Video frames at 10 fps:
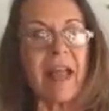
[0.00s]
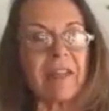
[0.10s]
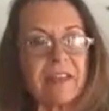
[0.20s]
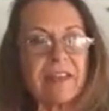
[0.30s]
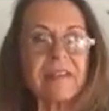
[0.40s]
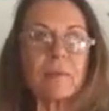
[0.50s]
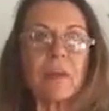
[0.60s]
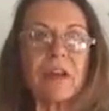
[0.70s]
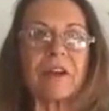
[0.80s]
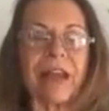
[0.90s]
And this is
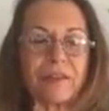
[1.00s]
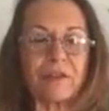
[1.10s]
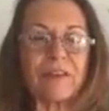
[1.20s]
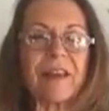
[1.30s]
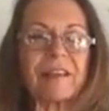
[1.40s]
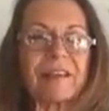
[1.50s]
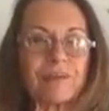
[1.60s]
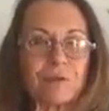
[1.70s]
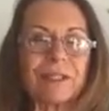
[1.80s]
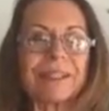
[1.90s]
where exercise
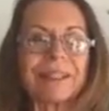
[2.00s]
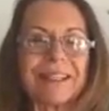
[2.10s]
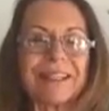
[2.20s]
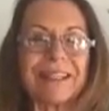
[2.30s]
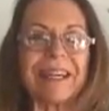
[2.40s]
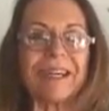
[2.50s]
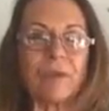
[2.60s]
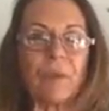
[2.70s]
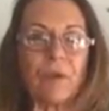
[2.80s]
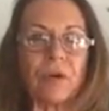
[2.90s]
is really key and
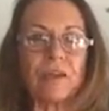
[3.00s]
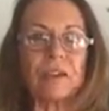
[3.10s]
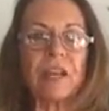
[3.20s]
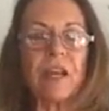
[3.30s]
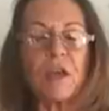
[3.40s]
important.